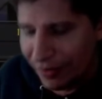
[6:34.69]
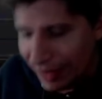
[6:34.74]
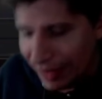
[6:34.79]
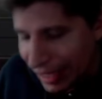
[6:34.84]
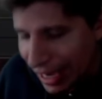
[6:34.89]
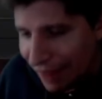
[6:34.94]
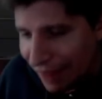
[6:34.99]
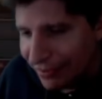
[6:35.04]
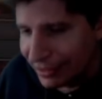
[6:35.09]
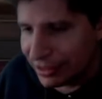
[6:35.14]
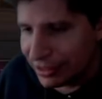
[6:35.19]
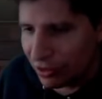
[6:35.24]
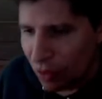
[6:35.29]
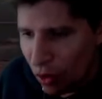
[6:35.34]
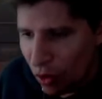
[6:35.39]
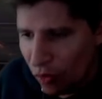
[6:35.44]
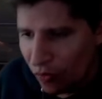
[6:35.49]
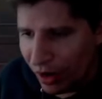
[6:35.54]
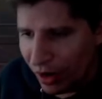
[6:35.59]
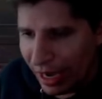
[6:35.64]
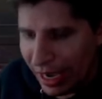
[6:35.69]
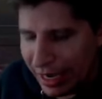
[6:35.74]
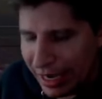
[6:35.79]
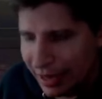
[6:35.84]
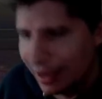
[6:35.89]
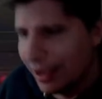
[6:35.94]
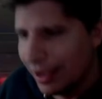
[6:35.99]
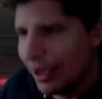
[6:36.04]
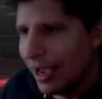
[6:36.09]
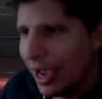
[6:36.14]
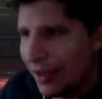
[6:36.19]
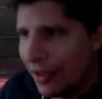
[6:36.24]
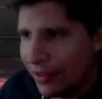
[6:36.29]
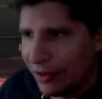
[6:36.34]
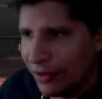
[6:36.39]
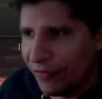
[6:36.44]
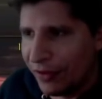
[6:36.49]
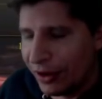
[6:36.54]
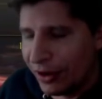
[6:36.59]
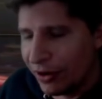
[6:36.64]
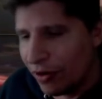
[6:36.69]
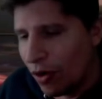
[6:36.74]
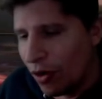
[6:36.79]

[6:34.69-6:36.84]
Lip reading: They gave this an overhead, and they figure,